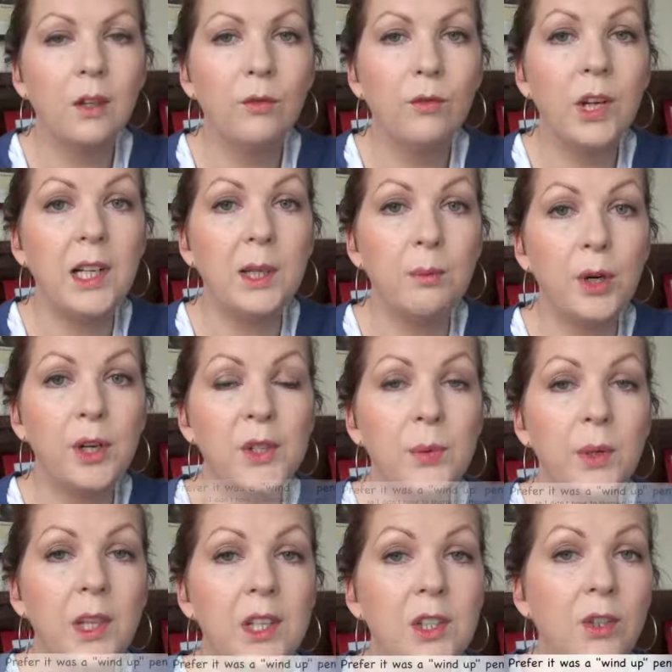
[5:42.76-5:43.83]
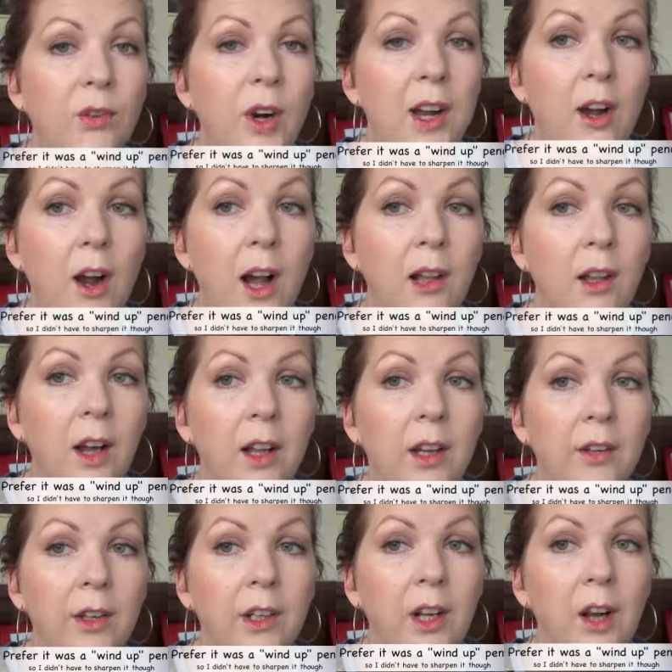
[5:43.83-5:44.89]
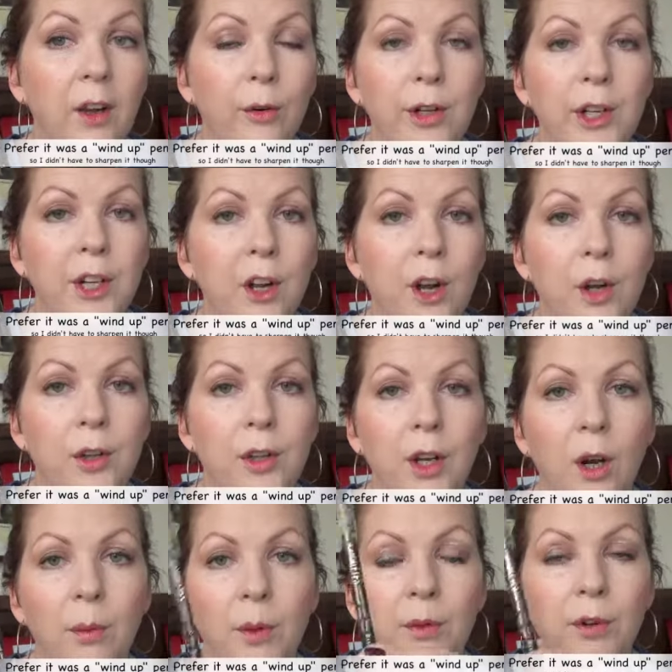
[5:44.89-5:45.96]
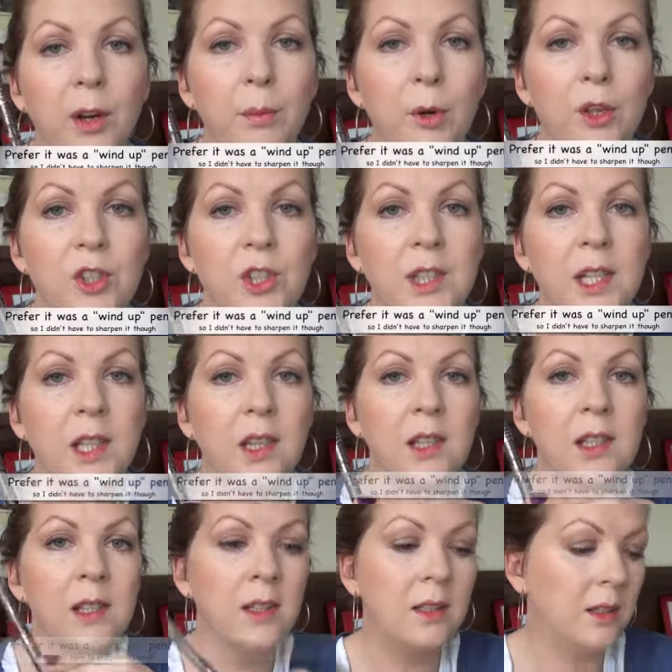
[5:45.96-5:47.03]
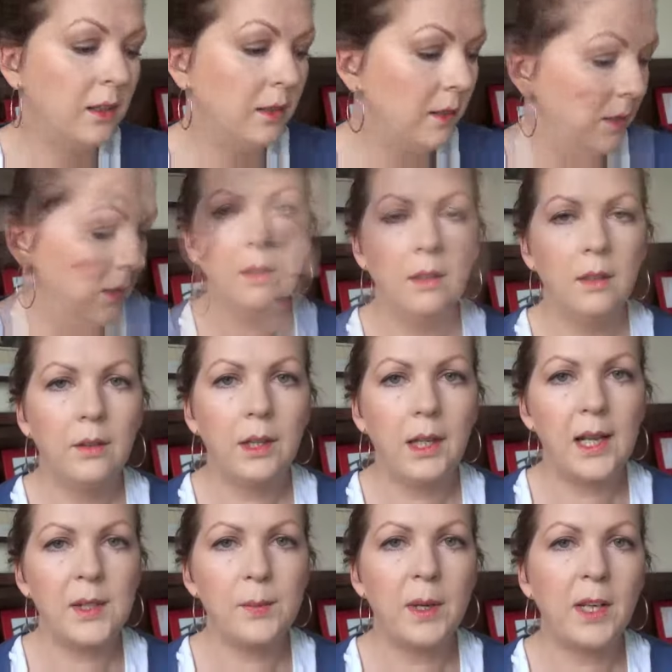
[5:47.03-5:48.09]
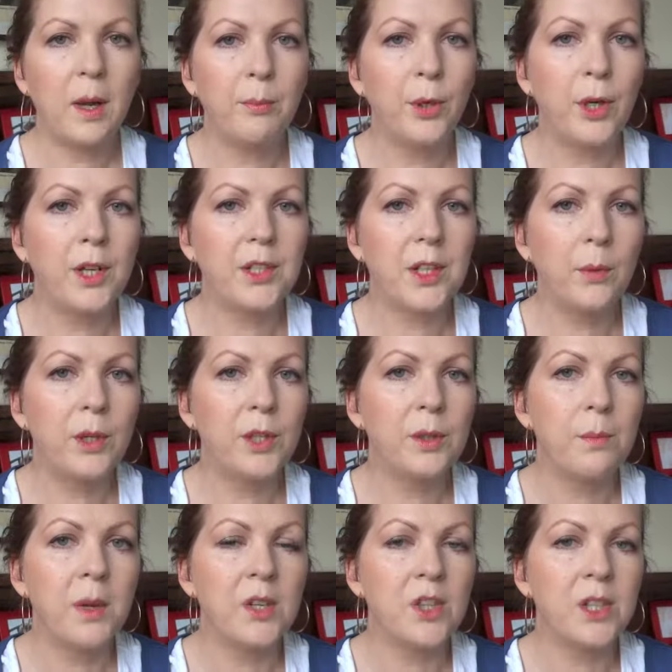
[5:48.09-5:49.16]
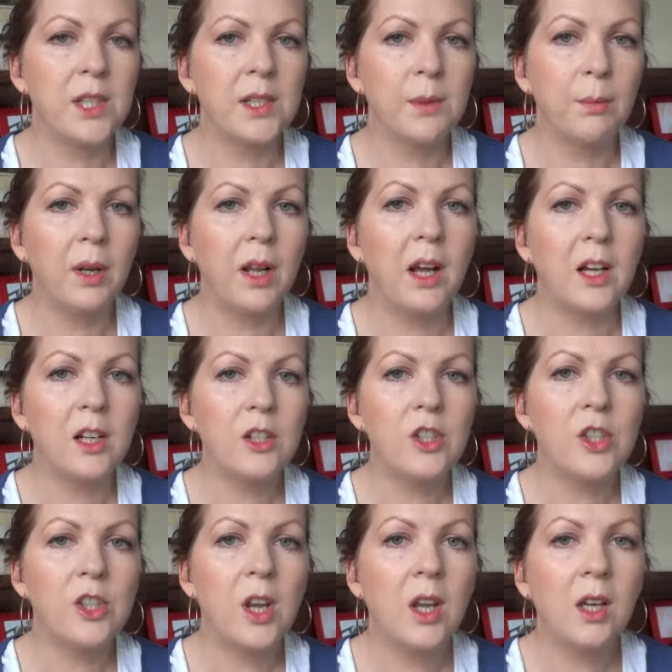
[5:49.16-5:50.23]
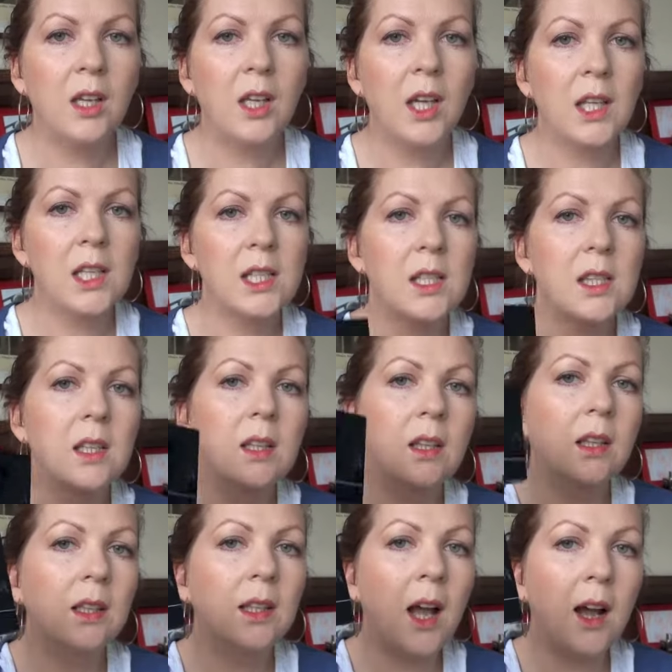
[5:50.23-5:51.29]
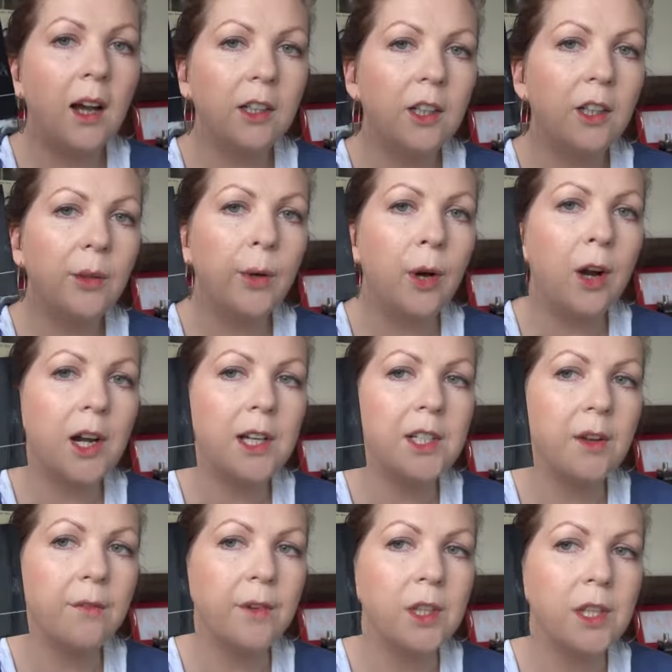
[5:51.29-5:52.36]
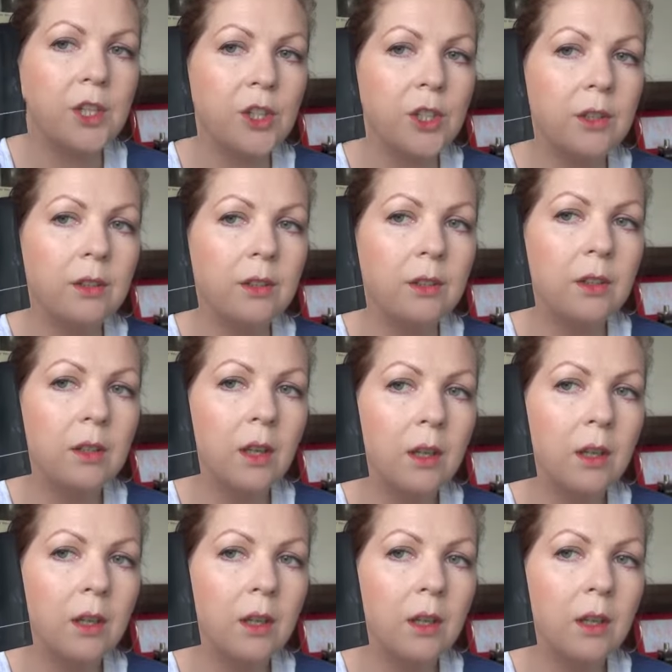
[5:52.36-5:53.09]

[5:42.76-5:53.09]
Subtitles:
Really impressed with it. It's a great eyeliner and I already know that I'll be repurchasing this. The last makeup product I wanted to mention is a blush, and it's the Cargo High Definition